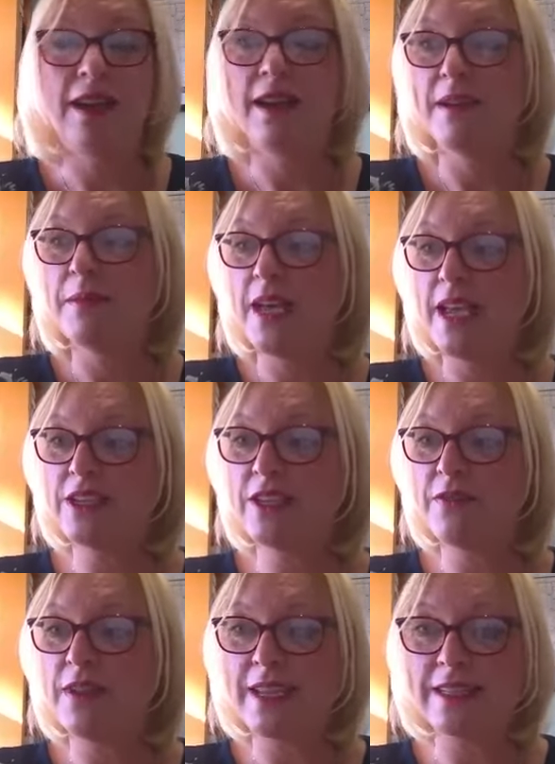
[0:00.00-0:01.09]
a
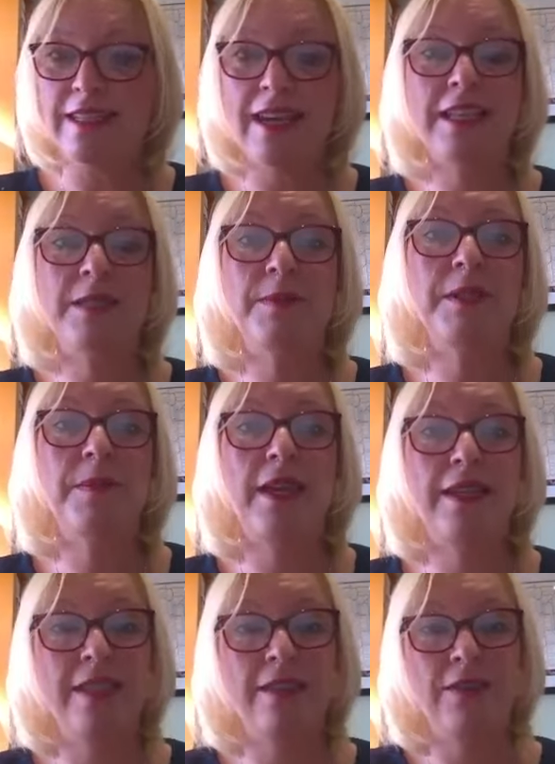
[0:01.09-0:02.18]
HFEA and science
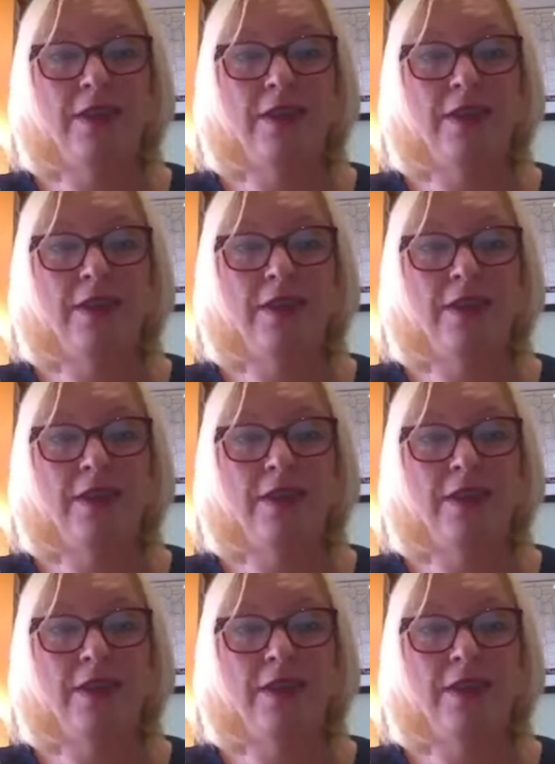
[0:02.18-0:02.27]
perspective,